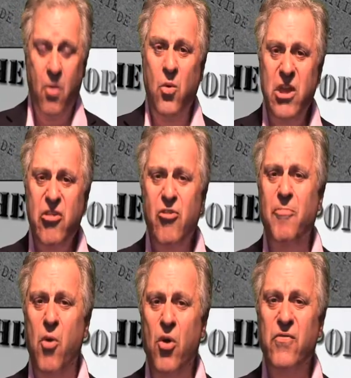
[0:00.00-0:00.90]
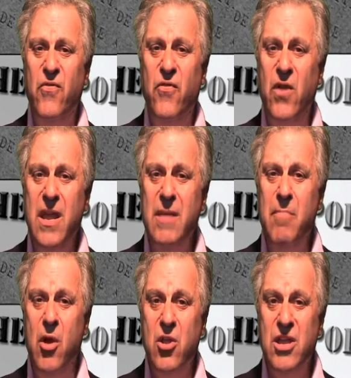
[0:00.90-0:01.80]
We support free
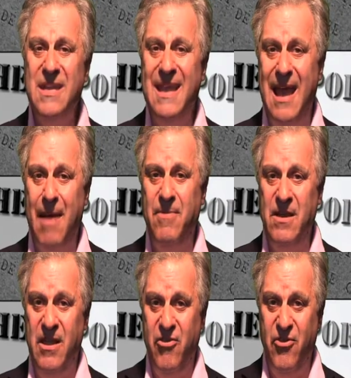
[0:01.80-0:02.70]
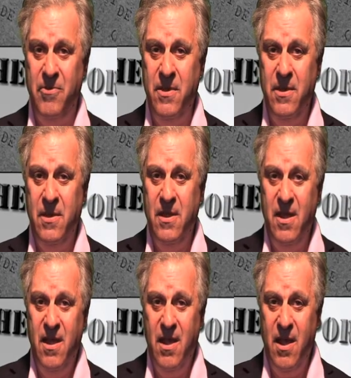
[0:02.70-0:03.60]
market capitalism.
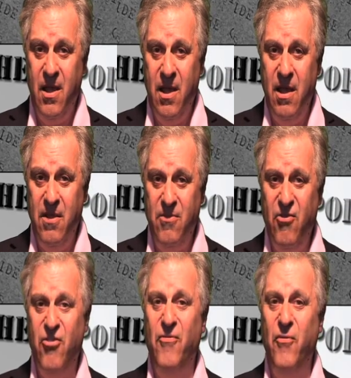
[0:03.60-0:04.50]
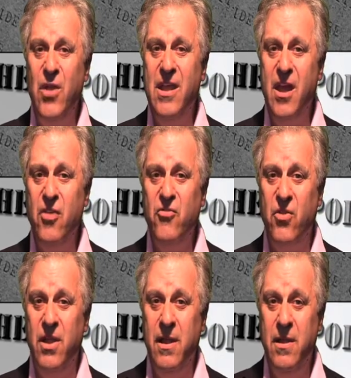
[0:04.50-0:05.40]
This is a free
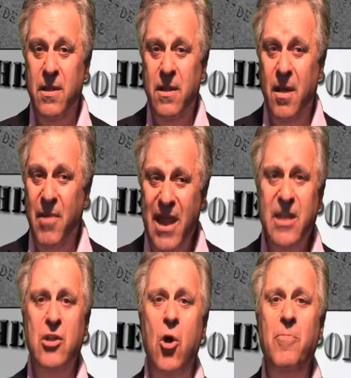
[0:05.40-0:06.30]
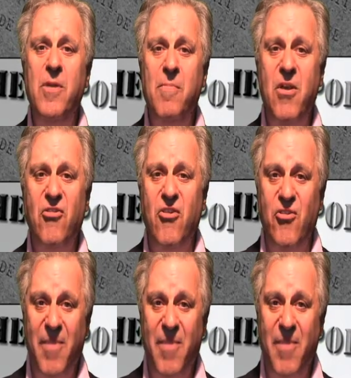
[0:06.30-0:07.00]
country. A man can open a business.